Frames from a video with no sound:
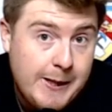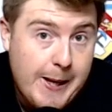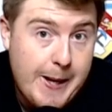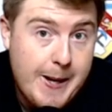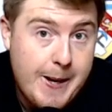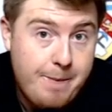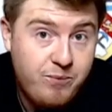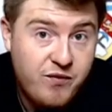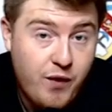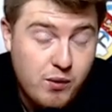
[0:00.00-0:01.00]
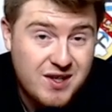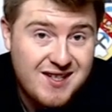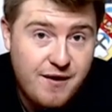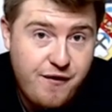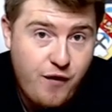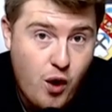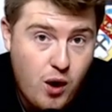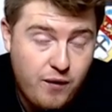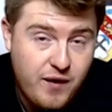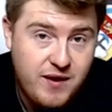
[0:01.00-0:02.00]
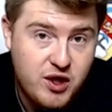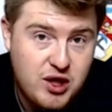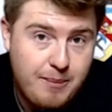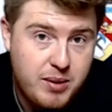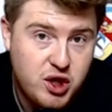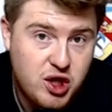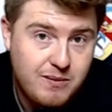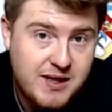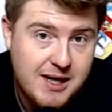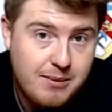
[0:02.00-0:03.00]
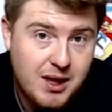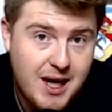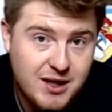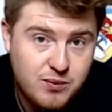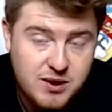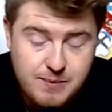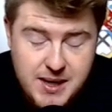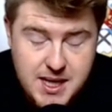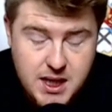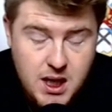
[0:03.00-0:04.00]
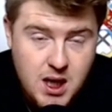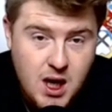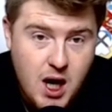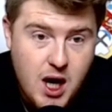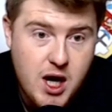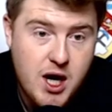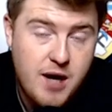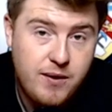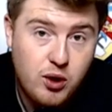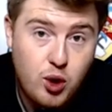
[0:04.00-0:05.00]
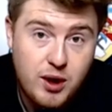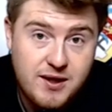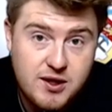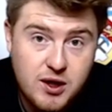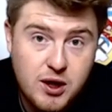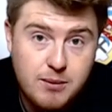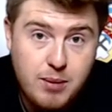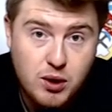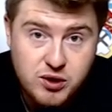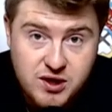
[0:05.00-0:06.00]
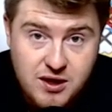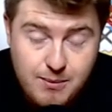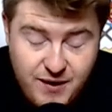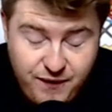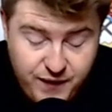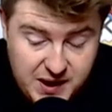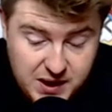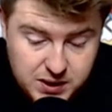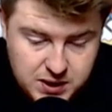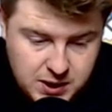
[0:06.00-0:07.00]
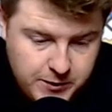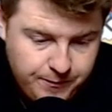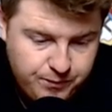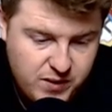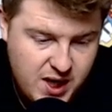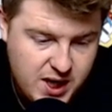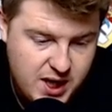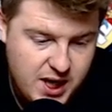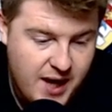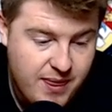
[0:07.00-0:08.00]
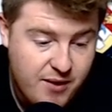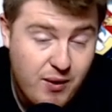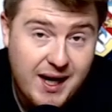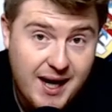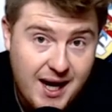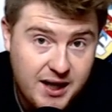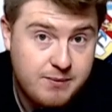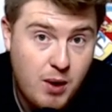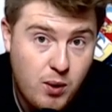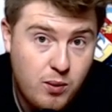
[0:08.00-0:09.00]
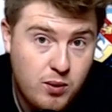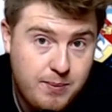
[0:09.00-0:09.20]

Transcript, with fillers: Uh, Forest sit fourth in the championship table as we speak. they're looking to bolster the midfield uh, and they reckon Alex Mowatt would